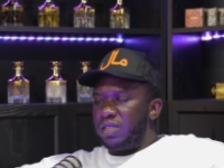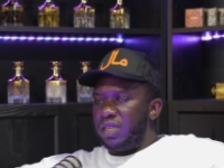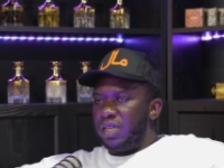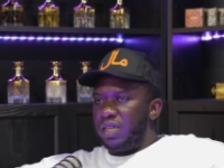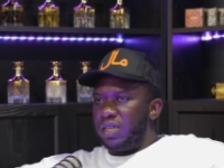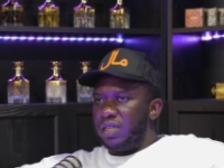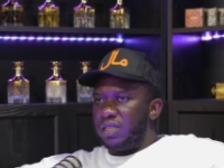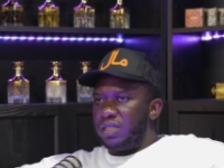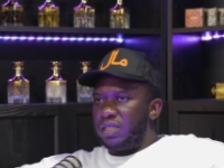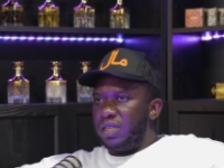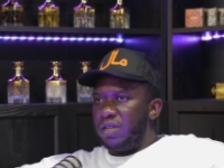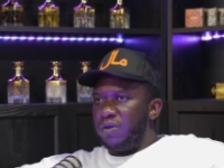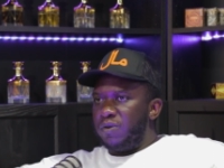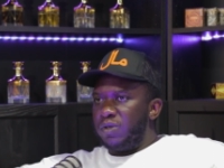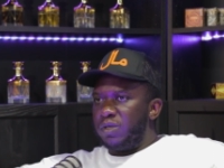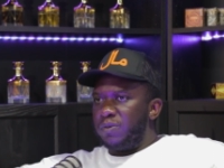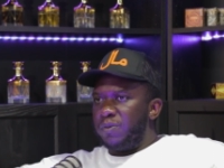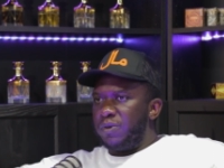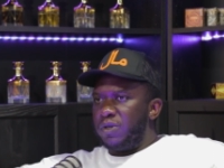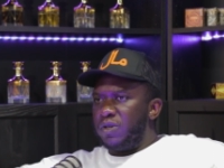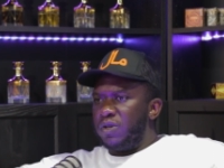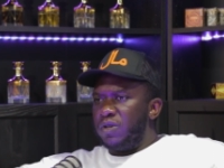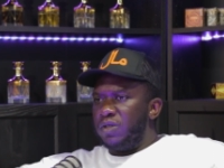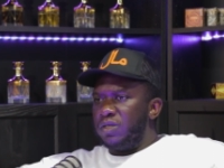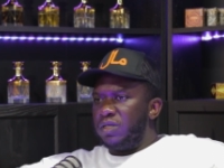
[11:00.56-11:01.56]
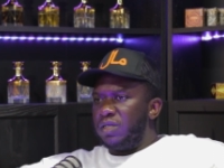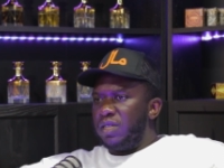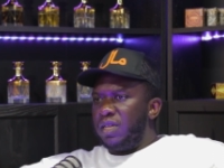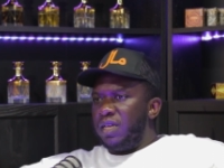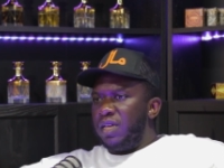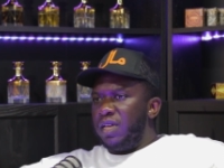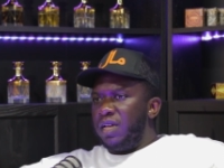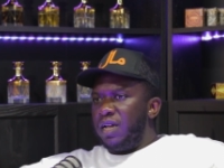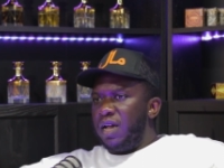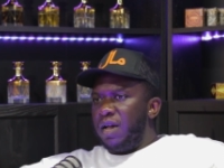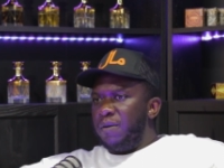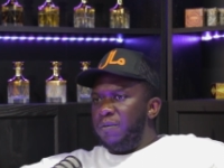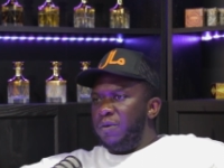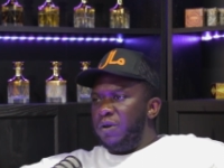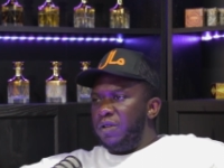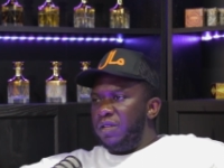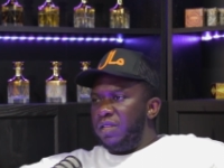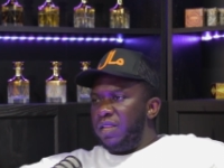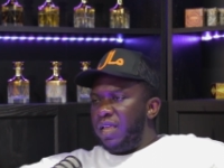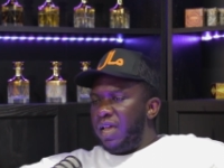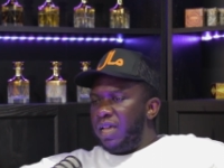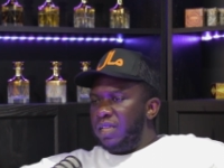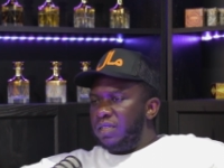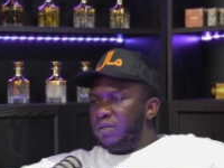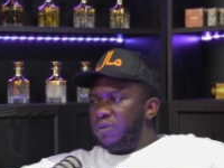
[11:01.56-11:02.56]
take it serious? Because come
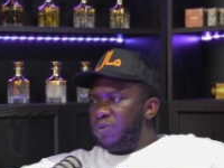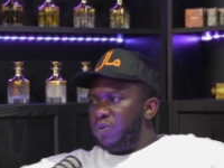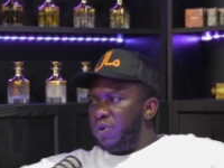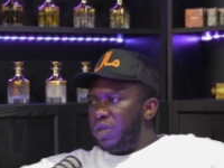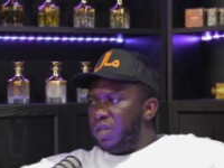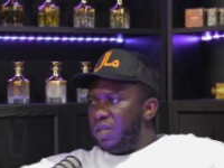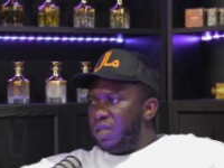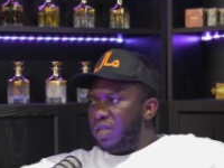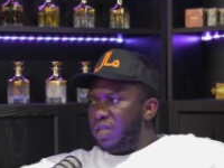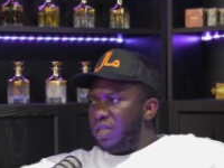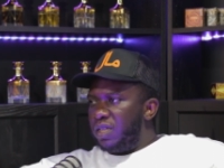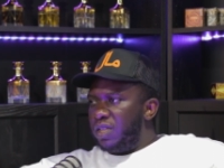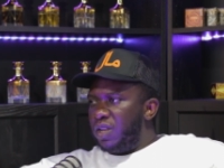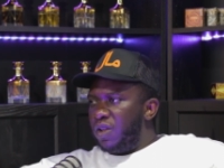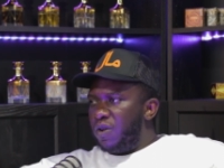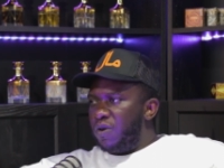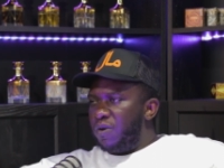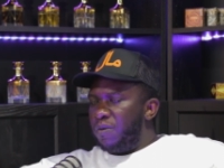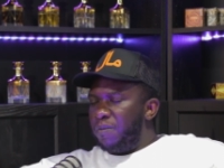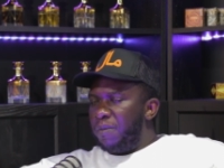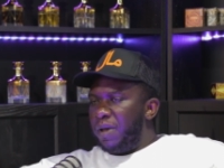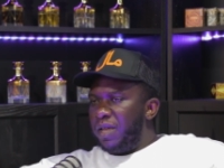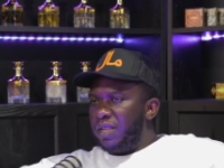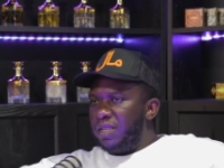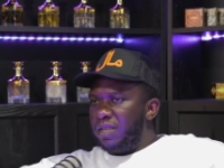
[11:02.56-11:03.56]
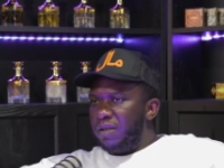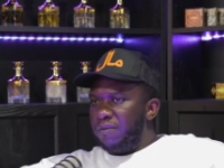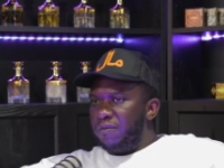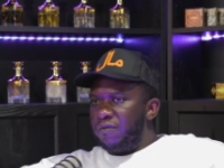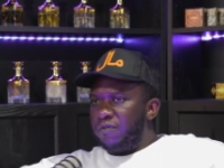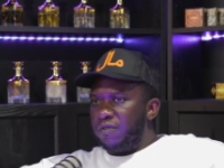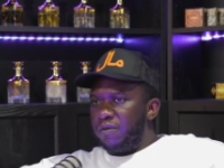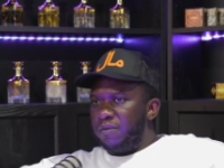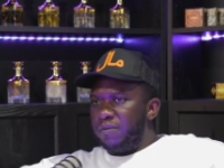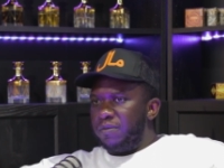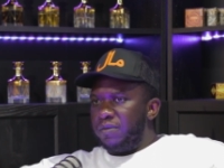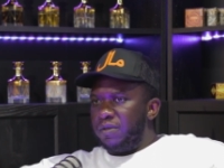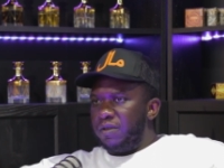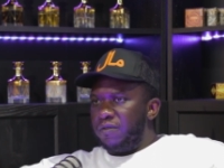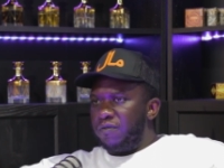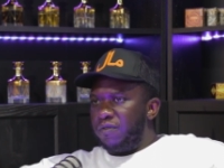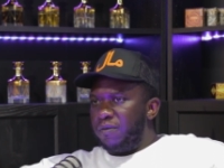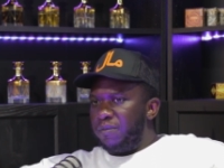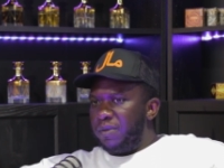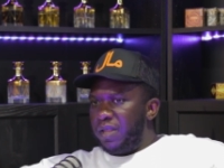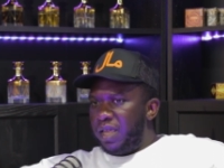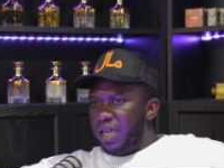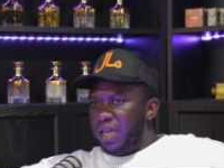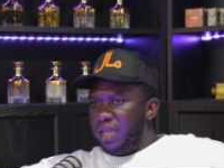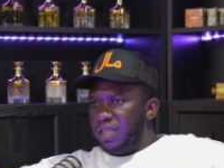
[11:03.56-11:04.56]
on, as we, you know, man them from
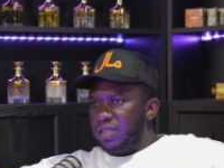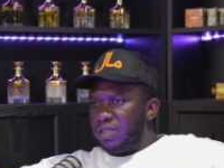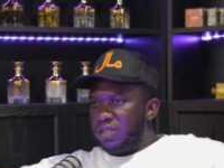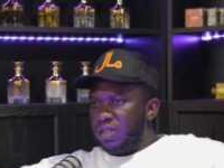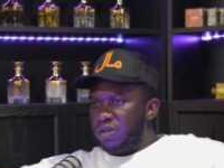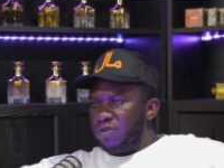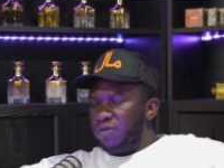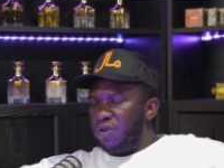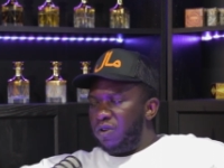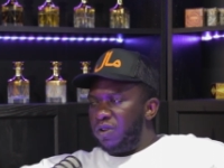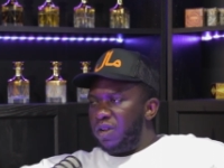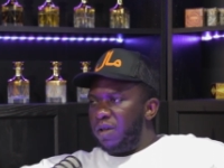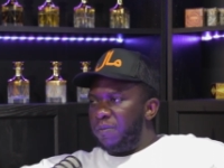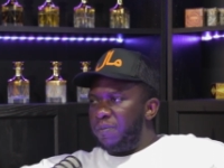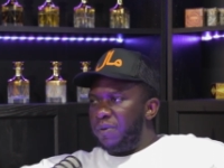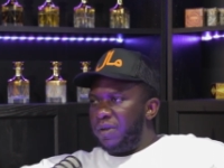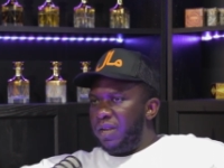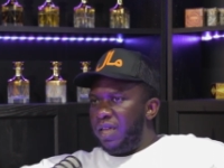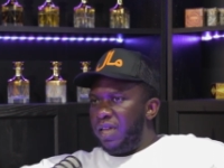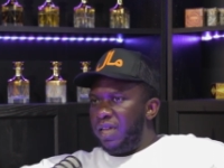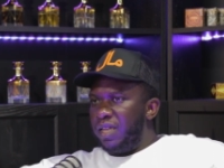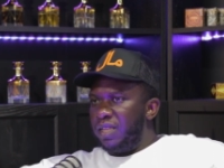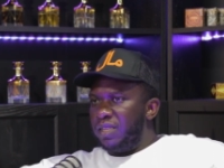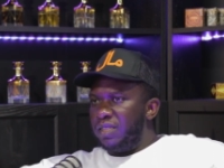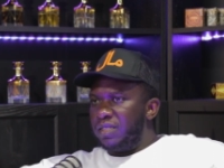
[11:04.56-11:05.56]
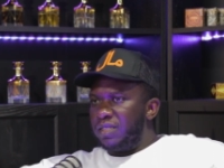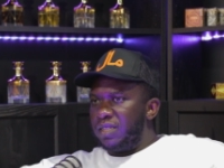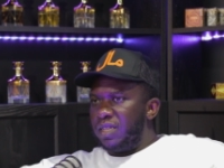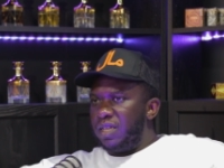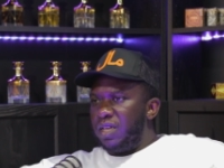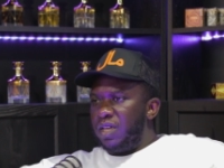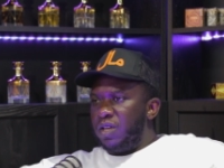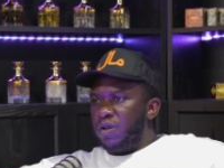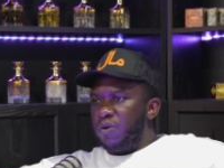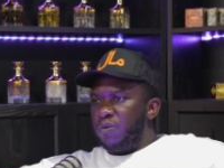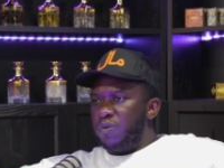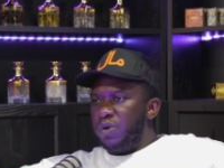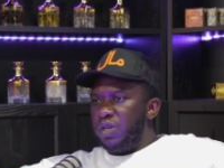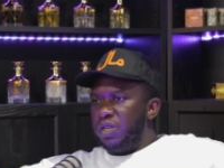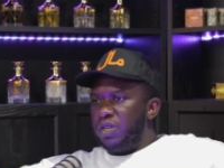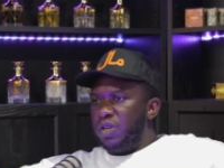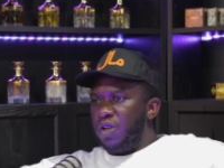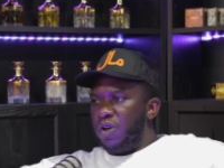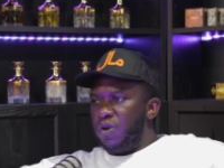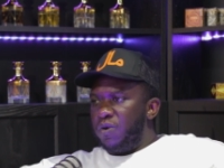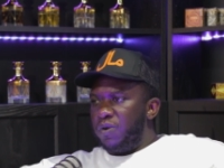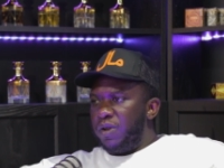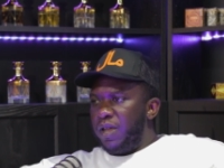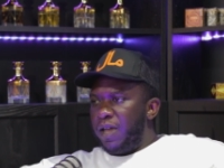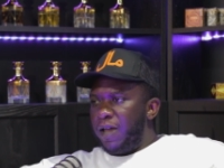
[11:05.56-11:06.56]
the ends and growing up in the ends, we
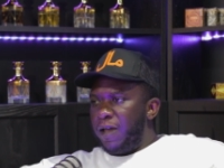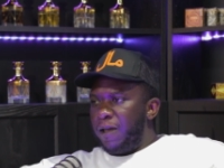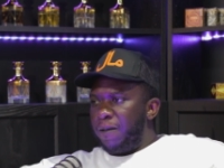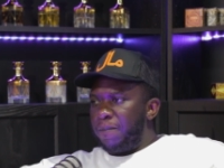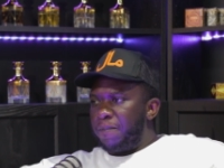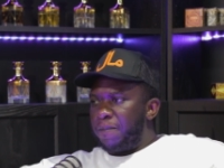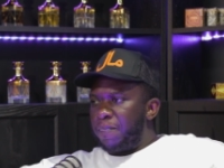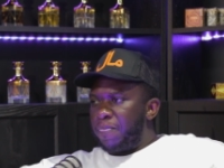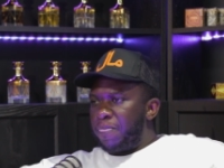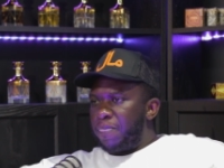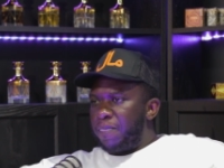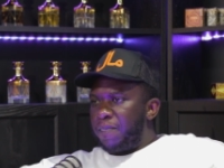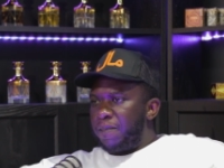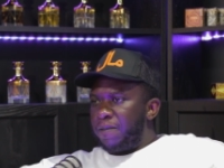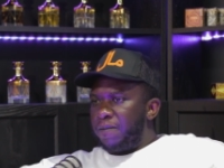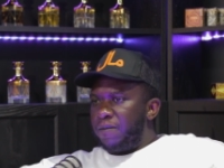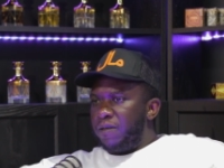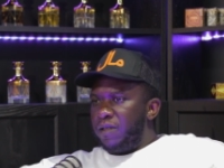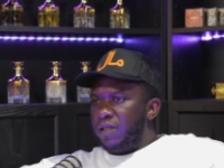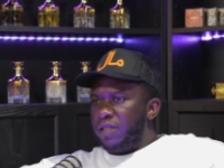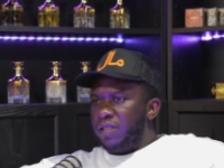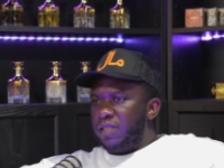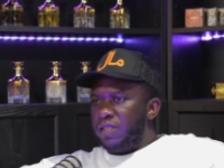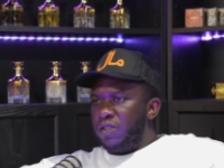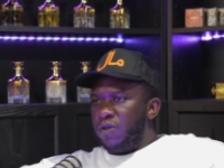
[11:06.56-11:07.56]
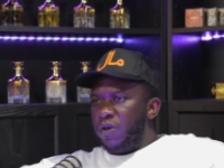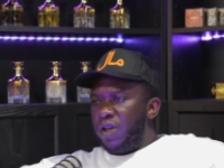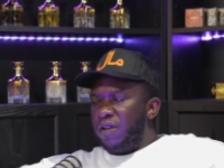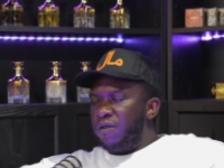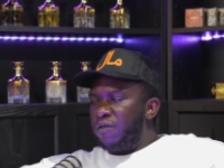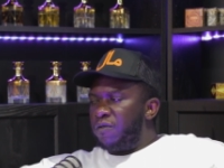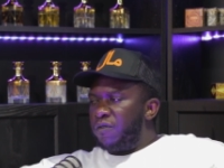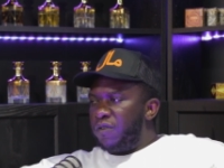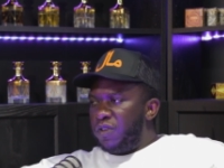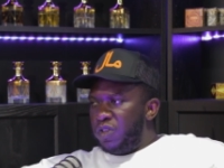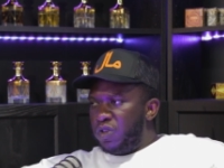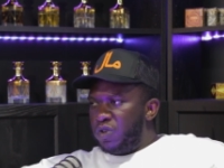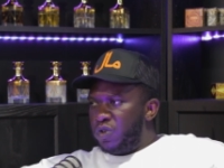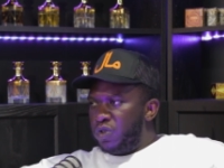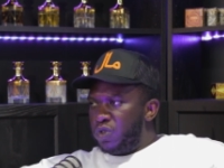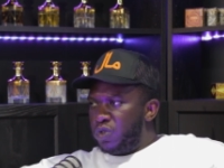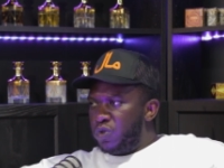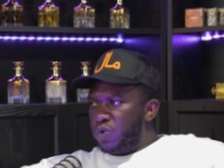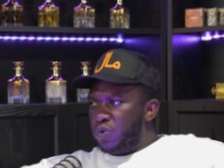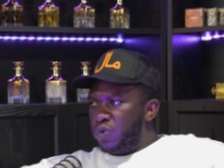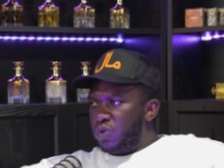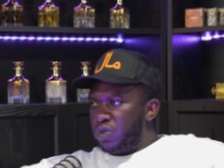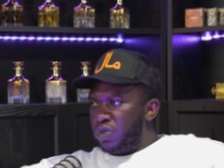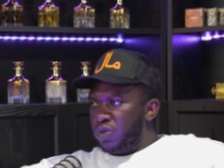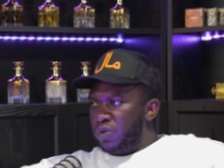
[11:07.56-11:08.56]
know that not everything you can
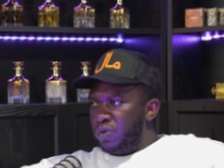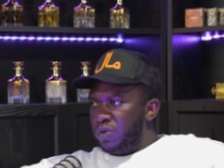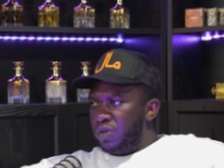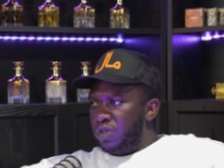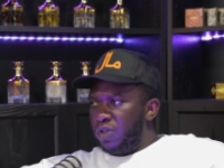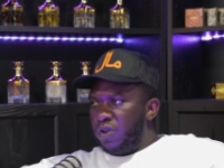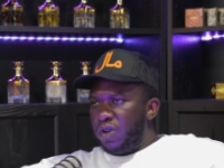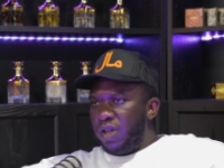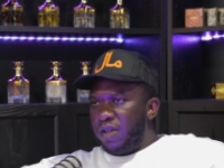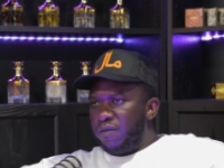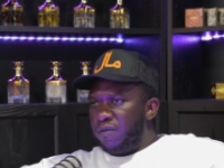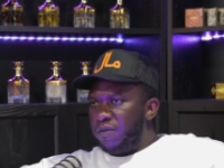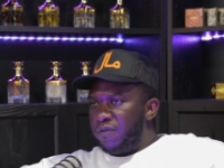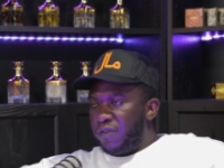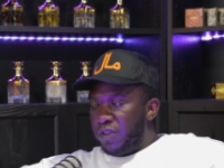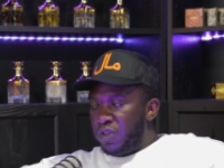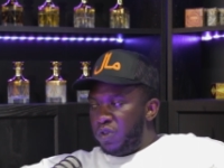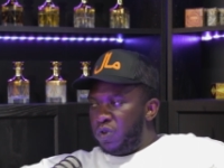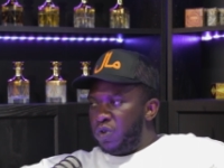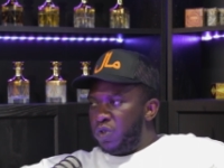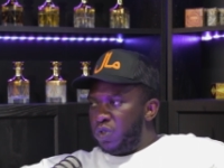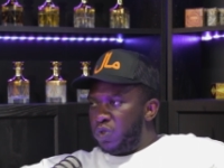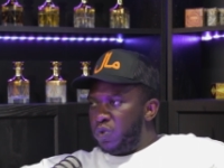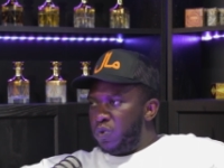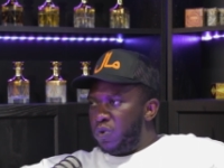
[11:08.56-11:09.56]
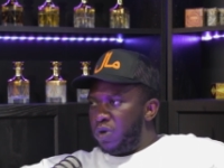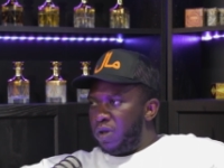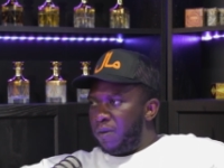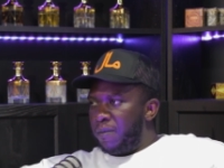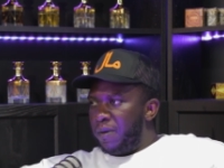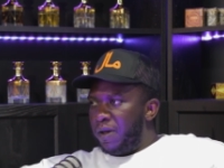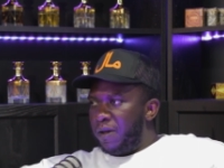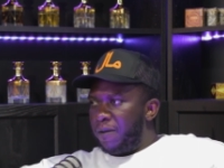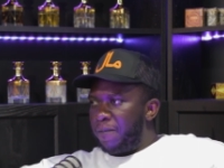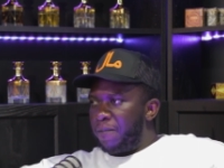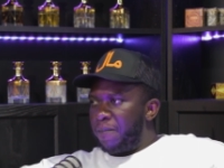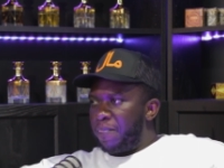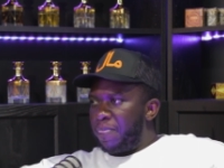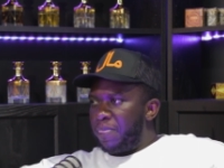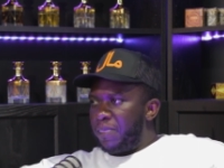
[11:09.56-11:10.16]
talk to, not everything you can talk about.